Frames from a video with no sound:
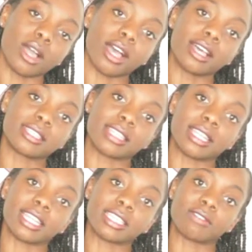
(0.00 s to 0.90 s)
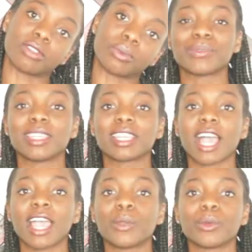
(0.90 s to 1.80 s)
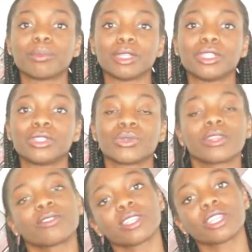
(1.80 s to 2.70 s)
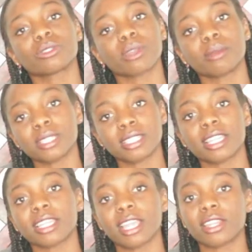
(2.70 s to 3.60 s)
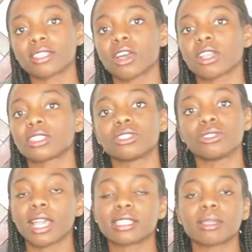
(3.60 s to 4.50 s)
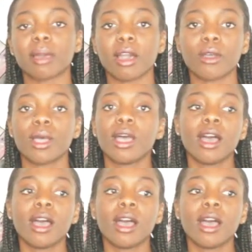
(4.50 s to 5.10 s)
uh, Sundays of the week, I will be doing videos where I'm just sitting down and talking to you guys about,